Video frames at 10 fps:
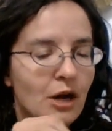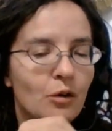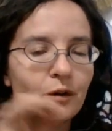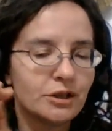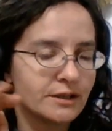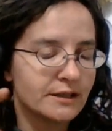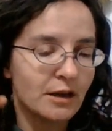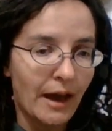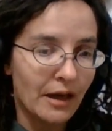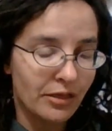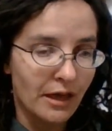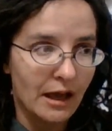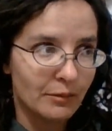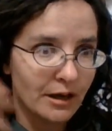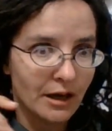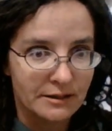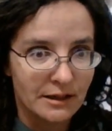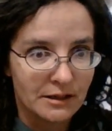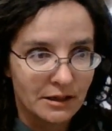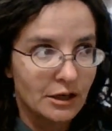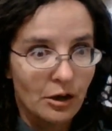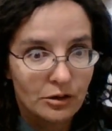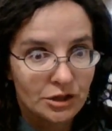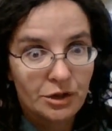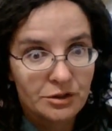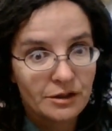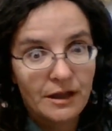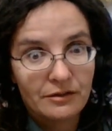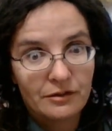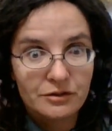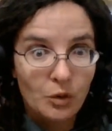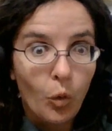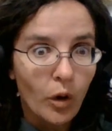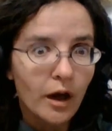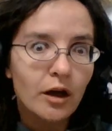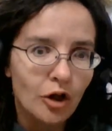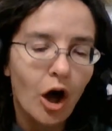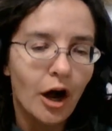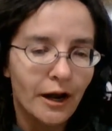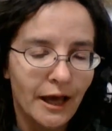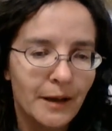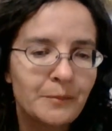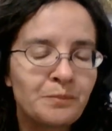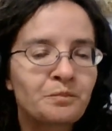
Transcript: Which isn't a bad thing because it, you know, it shows you that there's oil on it.